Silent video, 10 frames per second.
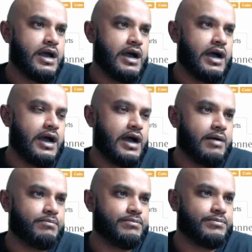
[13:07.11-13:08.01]

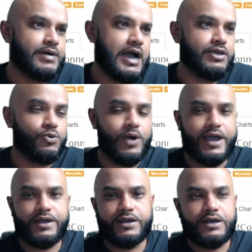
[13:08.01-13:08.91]
Either
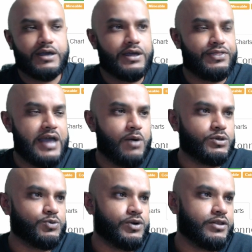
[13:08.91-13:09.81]
way, that
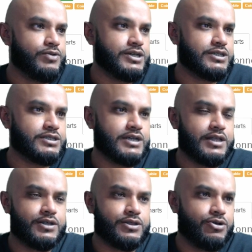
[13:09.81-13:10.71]
was one of the reasons.
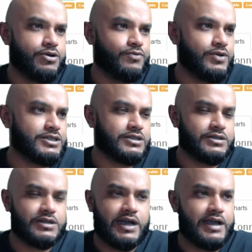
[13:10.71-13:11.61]
And the third
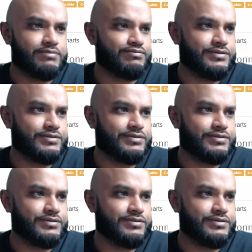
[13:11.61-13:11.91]
reason, I